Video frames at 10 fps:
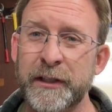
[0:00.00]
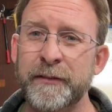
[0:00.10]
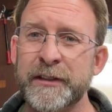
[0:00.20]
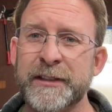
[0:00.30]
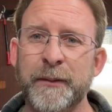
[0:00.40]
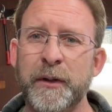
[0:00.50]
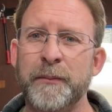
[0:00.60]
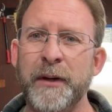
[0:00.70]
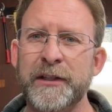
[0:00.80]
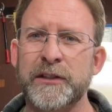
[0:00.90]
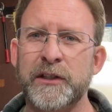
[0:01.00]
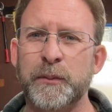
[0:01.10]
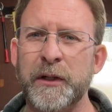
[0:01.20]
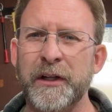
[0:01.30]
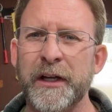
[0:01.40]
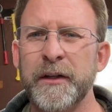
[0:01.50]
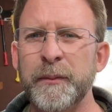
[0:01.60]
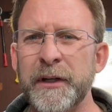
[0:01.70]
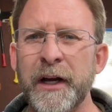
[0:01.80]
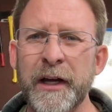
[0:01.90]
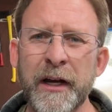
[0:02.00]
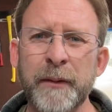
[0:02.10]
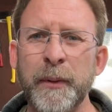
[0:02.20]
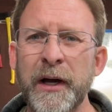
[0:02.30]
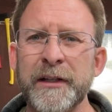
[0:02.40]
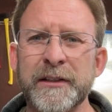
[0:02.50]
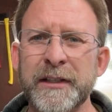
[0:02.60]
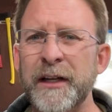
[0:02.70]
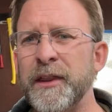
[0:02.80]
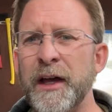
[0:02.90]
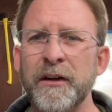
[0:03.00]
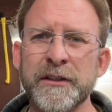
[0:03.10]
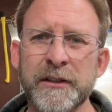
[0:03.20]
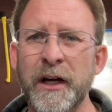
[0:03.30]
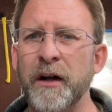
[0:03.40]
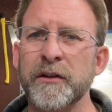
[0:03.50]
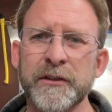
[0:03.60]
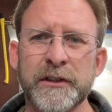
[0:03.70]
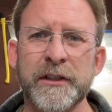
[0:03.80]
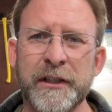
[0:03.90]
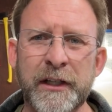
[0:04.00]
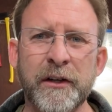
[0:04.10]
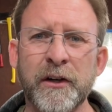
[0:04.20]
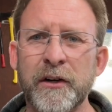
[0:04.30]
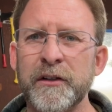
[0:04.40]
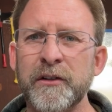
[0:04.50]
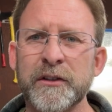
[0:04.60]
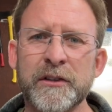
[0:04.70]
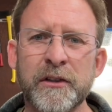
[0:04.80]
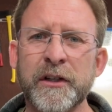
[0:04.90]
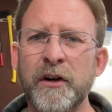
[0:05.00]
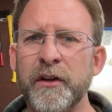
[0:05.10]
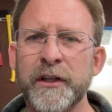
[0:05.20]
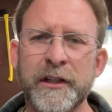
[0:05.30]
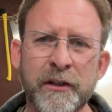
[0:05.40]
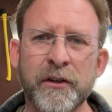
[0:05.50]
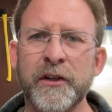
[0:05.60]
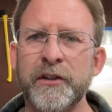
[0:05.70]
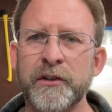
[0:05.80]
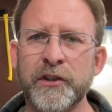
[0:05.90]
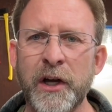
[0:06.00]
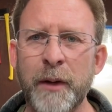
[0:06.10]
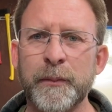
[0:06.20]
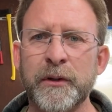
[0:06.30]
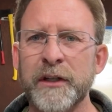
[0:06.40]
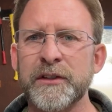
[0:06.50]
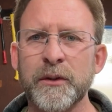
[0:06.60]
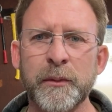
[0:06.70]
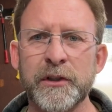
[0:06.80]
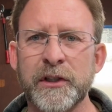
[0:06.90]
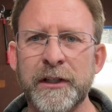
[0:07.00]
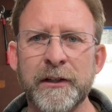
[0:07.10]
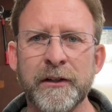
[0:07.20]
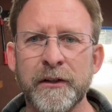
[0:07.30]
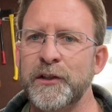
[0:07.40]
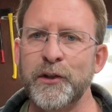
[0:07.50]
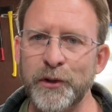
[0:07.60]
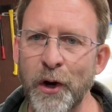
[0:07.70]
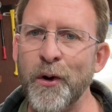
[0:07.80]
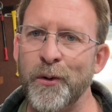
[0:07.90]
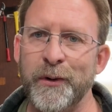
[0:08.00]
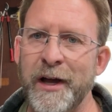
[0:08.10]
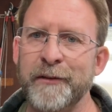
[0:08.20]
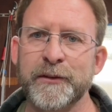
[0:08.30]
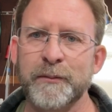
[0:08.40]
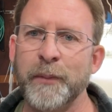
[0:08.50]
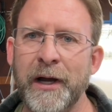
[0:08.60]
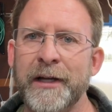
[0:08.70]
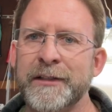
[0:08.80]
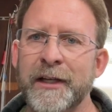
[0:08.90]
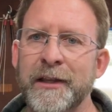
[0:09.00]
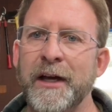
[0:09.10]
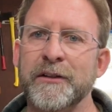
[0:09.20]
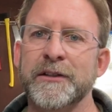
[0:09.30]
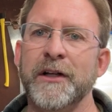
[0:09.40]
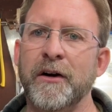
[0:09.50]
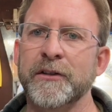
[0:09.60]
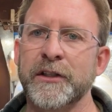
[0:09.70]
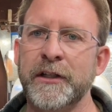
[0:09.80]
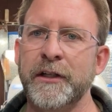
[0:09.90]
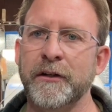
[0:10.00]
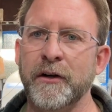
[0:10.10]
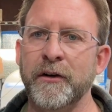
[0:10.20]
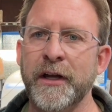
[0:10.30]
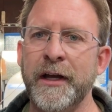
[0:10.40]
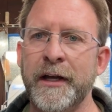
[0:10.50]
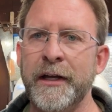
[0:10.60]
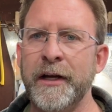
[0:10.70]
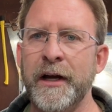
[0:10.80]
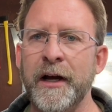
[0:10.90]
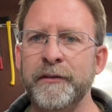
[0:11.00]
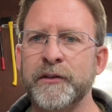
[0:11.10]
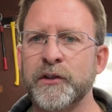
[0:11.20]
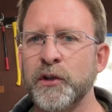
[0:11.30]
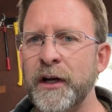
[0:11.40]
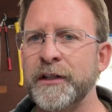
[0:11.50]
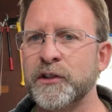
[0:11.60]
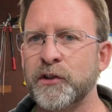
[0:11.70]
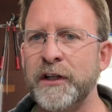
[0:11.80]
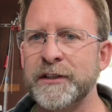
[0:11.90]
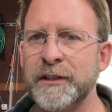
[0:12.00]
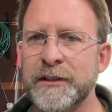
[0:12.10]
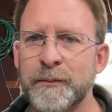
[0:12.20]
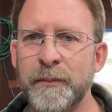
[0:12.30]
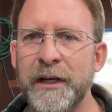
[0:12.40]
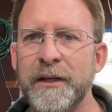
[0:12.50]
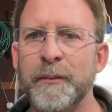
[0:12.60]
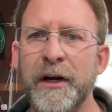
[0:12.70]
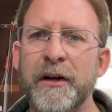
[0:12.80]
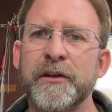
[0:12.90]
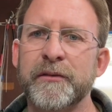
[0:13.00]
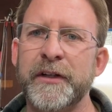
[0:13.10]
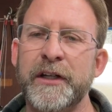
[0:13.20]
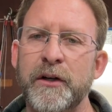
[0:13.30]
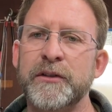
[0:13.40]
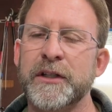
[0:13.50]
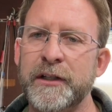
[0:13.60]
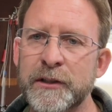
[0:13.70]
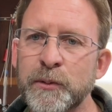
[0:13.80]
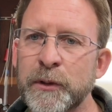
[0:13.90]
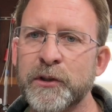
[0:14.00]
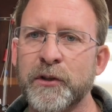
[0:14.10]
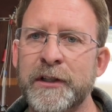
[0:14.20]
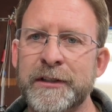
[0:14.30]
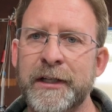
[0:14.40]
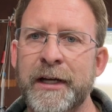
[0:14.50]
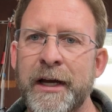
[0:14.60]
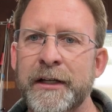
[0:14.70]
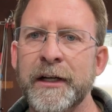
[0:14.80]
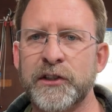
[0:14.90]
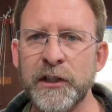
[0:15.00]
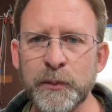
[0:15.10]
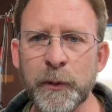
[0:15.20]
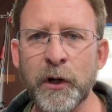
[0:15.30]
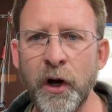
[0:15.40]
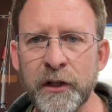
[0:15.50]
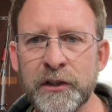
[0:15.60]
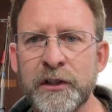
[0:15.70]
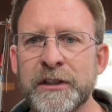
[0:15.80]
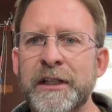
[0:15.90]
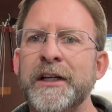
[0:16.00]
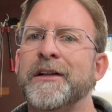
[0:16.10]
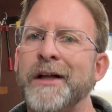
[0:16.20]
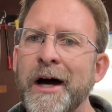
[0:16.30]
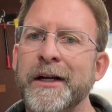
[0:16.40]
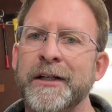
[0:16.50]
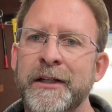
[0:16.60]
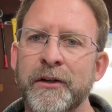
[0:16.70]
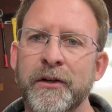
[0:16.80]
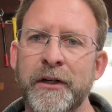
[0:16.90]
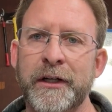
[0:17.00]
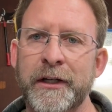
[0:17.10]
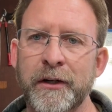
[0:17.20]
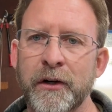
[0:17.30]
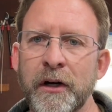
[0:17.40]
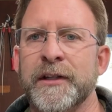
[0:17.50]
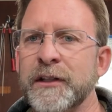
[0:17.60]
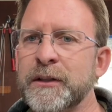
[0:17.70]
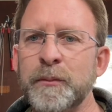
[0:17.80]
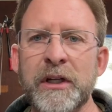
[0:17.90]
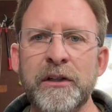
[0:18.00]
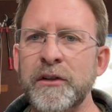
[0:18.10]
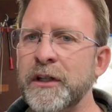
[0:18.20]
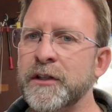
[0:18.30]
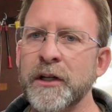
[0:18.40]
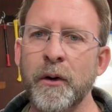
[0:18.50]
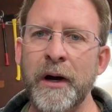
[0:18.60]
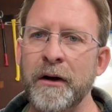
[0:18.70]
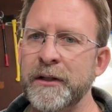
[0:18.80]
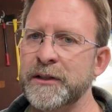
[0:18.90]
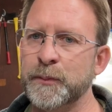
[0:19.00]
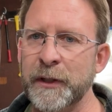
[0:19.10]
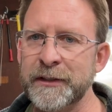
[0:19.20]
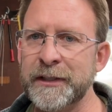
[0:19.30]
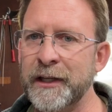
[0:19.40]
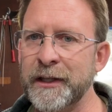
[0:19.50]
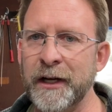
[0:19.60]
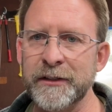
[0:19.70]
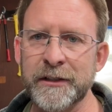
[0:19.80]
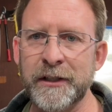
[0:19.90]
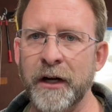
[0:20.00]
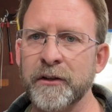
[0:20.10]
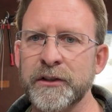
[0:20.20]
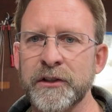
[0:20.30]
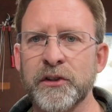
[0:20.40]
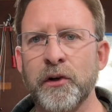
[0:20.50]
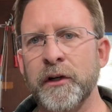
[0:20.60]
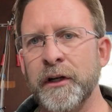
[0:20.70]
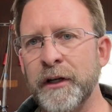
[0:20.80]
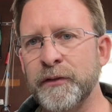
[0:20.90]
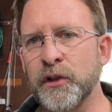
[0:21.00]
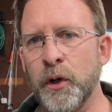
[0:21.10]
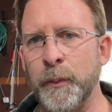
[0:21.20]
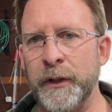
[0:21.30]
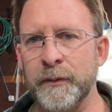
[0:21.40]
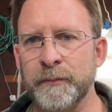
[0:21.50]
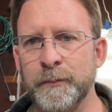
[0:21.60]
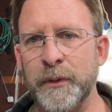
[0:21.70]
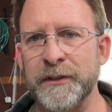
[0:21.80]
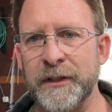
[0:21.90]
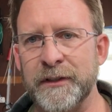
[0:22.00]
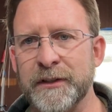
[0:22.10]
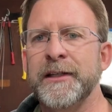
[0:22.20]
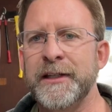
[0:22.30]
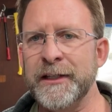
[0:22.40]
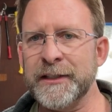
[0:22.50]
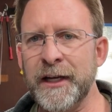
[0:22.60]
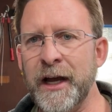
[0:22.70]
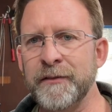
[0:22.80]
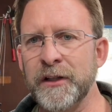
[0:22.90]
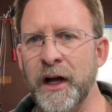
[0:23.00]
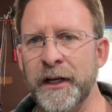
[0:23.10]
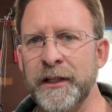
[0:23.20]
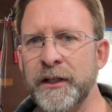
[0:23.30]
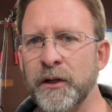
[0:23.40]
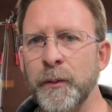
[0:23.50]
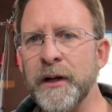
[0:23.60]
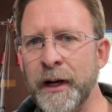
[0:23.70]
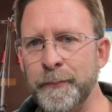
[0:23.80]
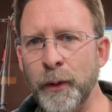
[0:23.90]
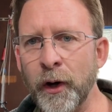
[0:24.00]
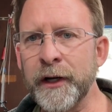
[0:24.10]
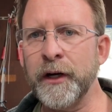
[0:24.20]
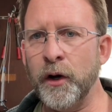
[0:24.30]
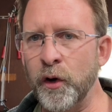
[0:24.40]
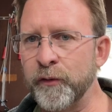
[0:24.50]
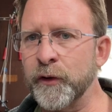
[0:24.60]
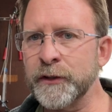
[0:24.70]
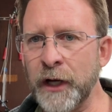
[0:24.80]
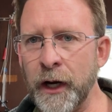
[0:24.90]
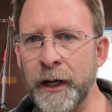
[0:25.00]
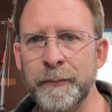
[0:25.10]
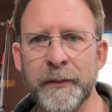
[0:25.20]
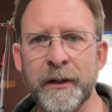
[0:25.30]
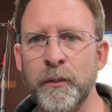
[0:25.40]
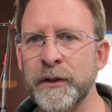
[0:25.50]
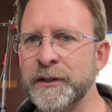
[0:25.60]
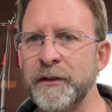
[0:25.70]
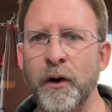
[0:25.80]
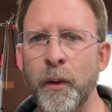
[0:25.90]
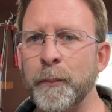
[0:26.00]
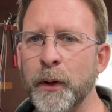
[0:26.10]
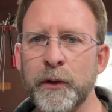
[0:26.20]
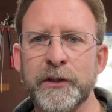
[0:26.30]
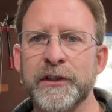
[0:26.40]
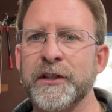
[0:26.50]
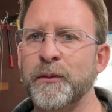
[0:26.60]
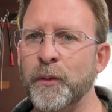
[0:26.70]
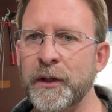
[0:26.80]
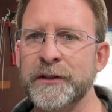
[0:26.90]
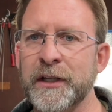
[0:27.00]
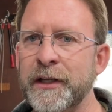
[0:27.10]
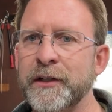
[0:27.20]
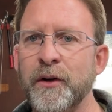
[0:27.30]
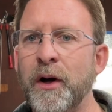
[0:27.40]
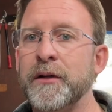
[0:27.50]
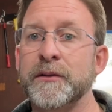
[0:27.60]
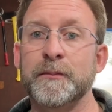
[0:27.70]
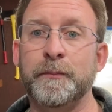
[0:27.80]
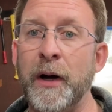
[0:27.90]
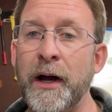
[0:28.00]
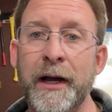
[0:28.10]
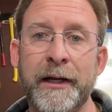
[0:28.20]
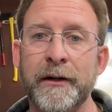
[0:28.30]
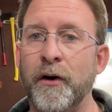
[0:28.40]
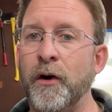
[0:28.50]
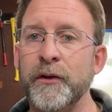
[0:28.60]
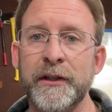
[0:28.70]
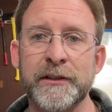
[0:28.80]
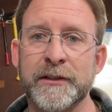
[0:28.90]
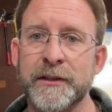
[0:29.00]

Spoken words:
even send me a message being like, you mean I gotta buy $10,000 in gear? Look at all the gear in your shop. You got so much gear. You don't have to buy $10,000 in gear, okay? And I've tried to stress this in many of my other videos, and I just want to stress it again. Just because you see a lot of gear in here doesn't mean you need to go out and spend $10,000 to start a knife sharpening business. Yes, I have a lot of gear. I bought it over time. It wasn't all purchased at once. I didn't go out and buy all these